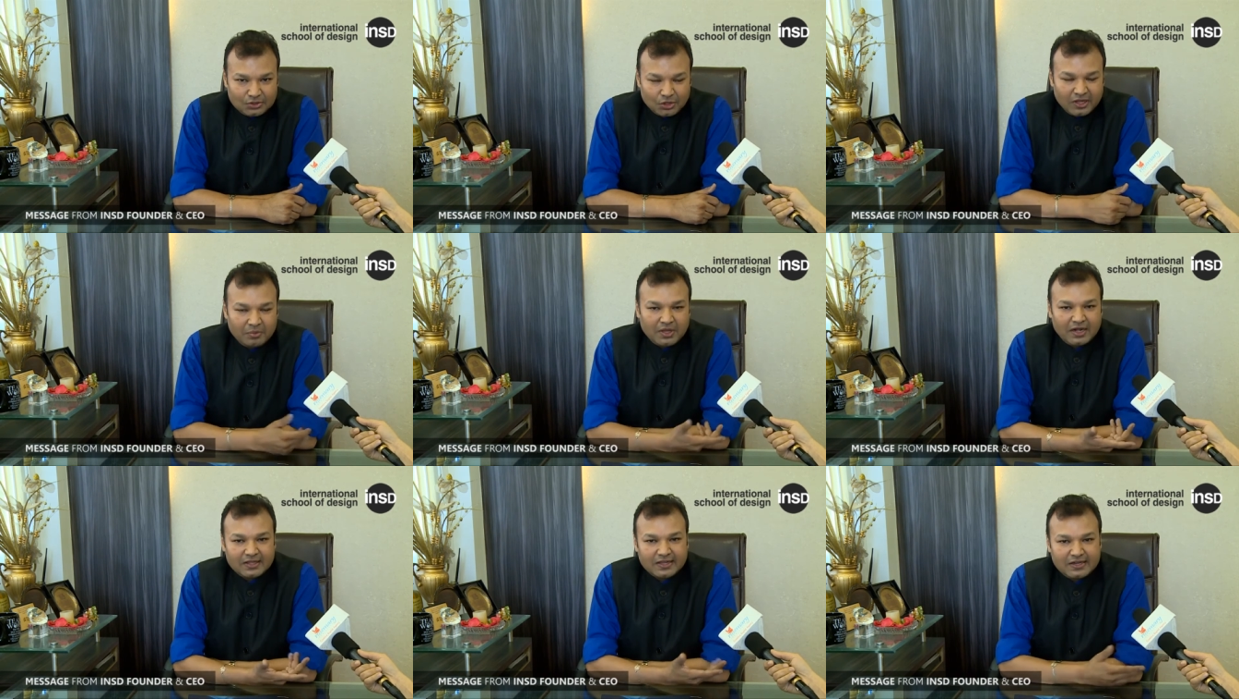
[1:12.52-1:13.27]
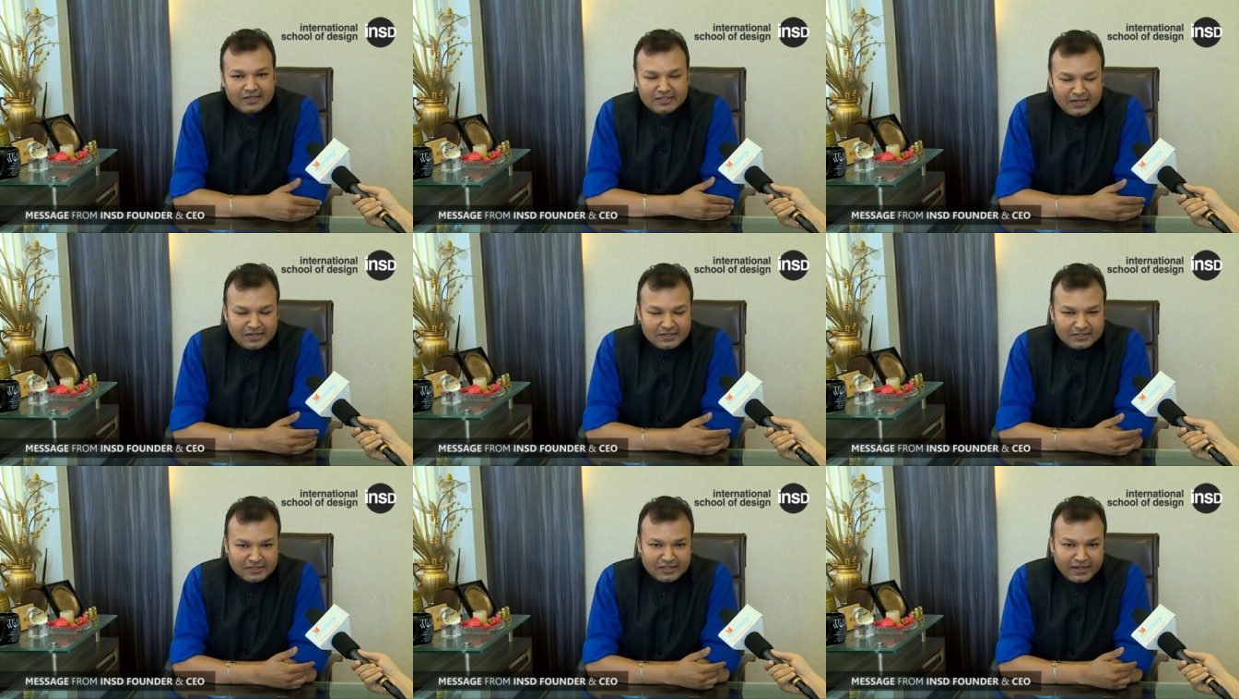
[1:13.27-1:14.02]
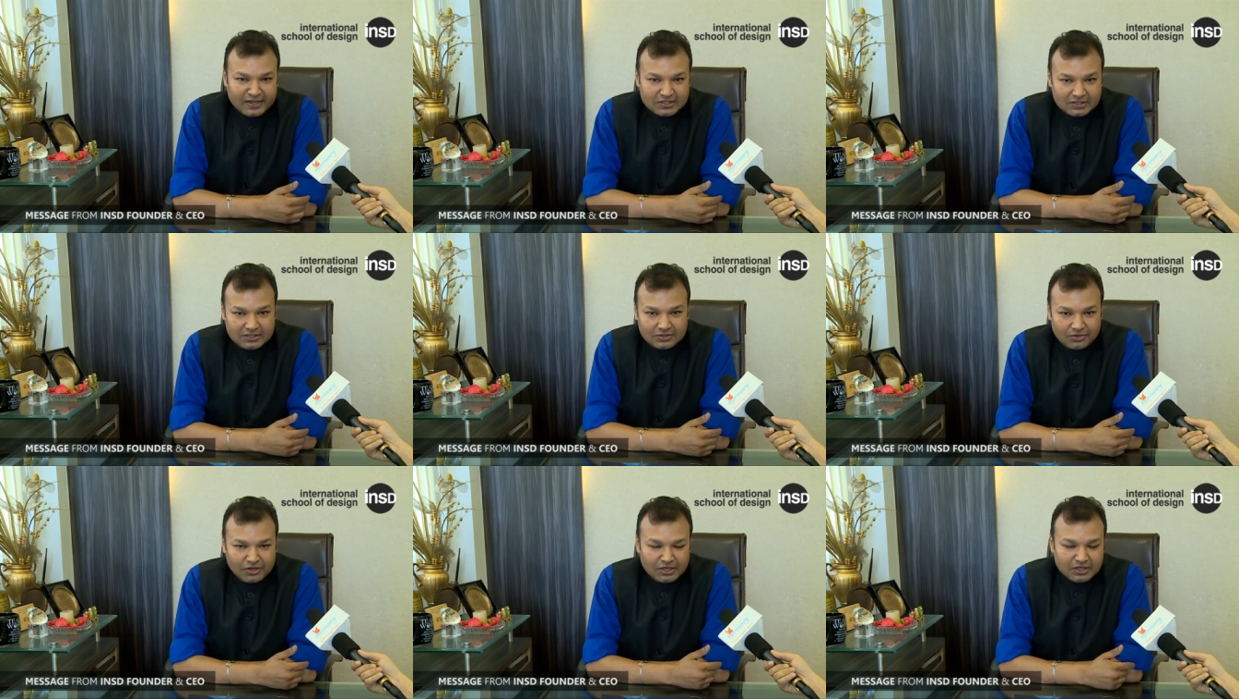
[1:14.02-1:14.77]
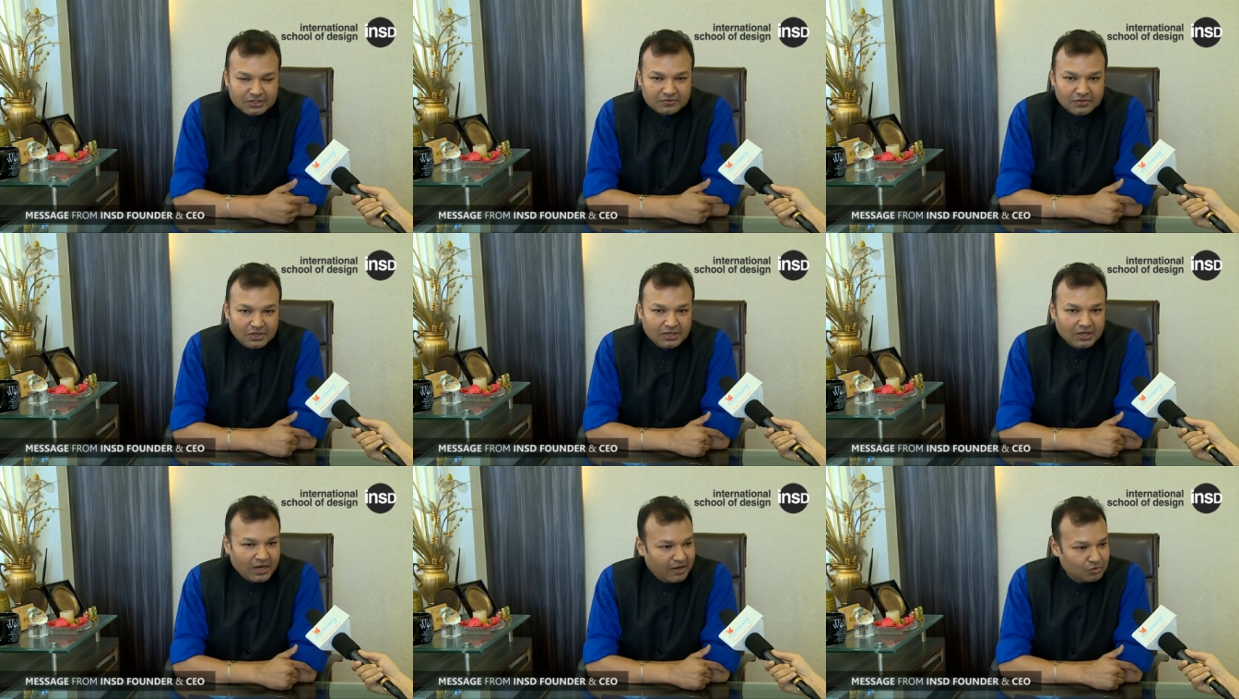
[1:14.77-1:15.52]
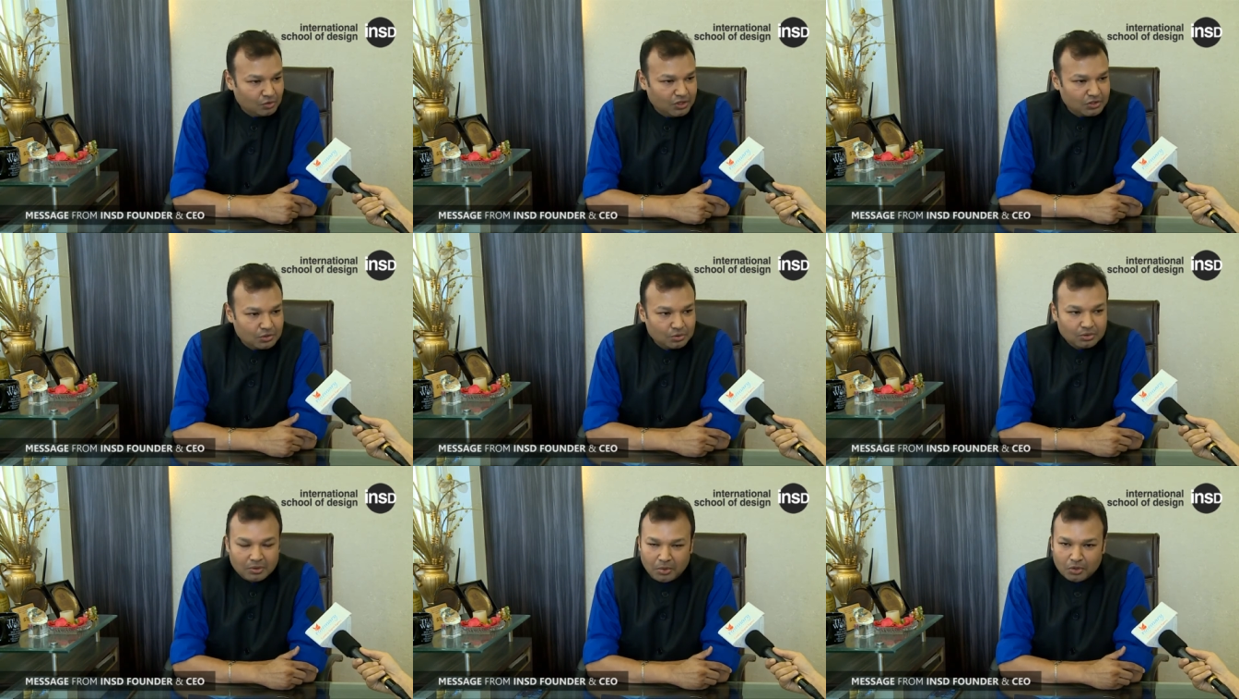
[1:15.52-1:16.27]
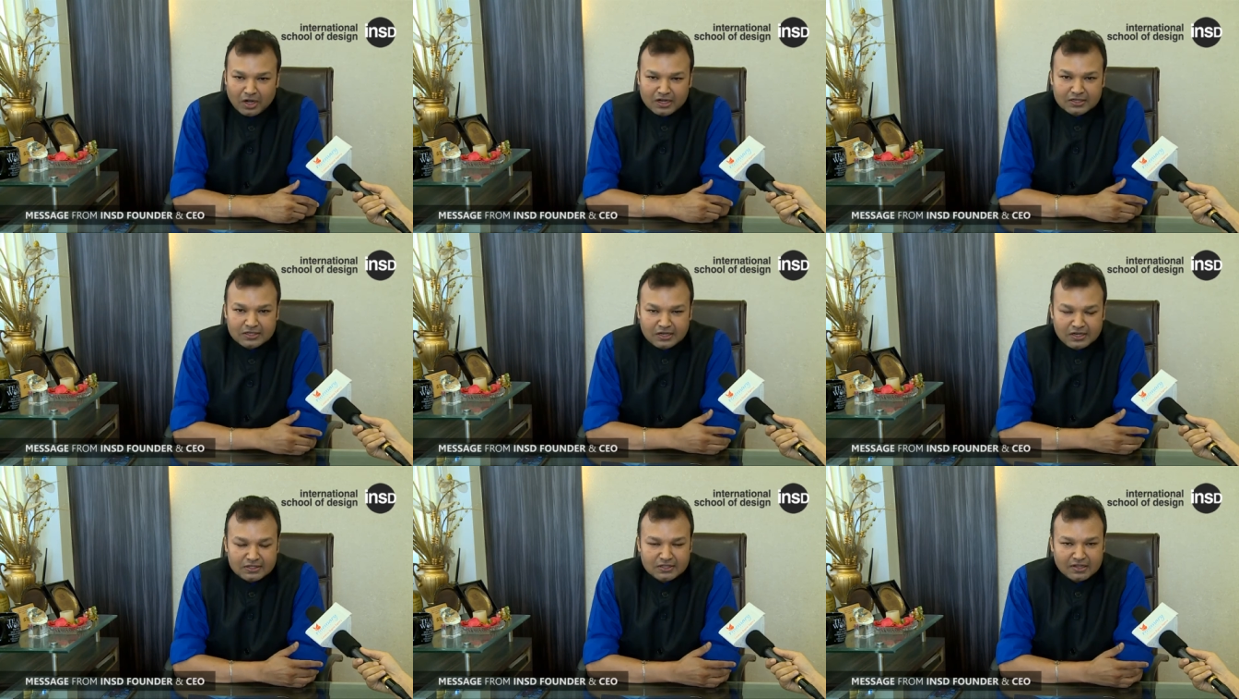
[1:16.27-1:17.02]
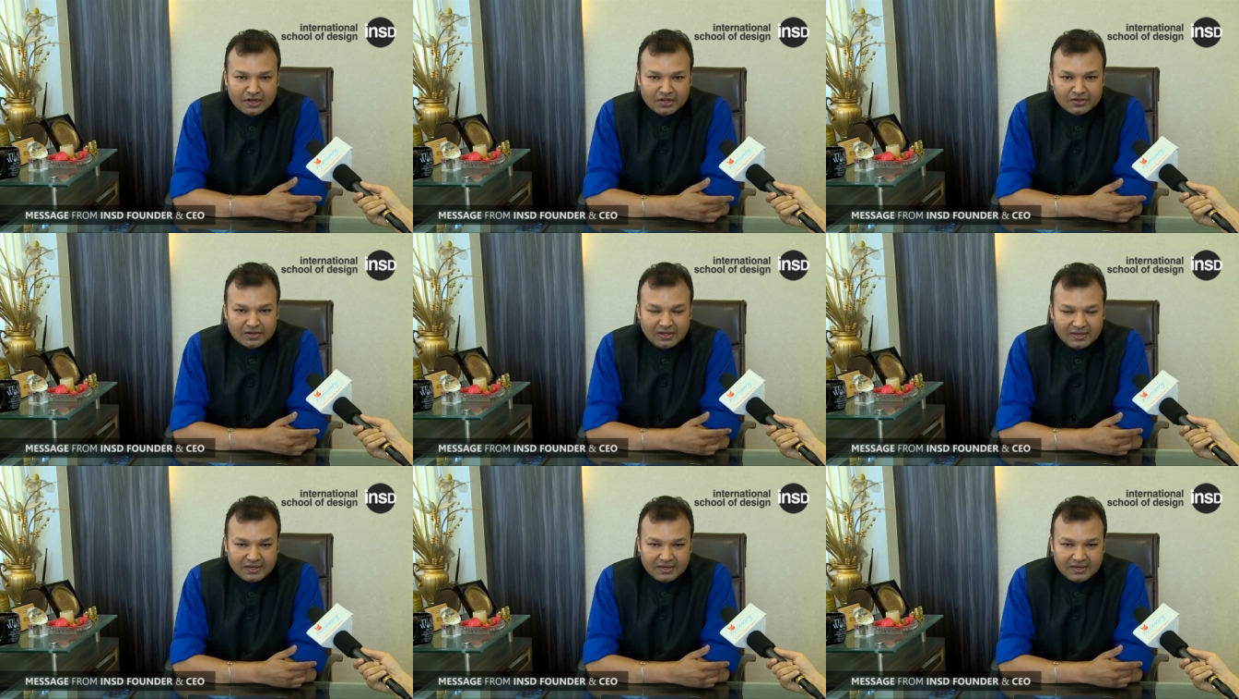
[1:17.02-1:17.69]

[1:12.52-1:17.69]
Today we are at 30 centers. In the next three years, we have to reach to about 100 centers in the country.